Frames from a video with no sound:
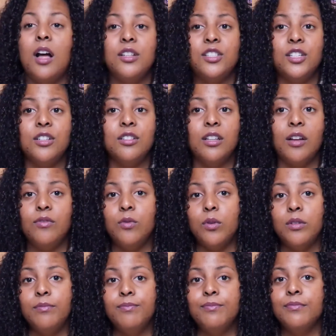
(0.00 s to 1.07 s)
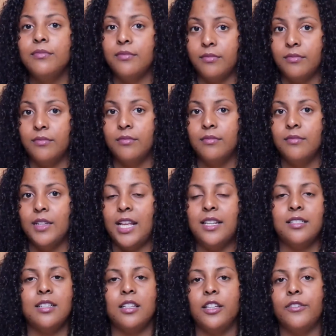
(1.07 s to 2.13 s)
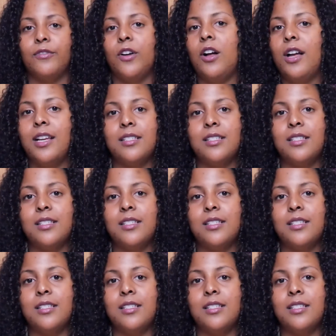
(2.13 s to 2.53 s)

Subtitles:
onto your loved one, and it's not their fault,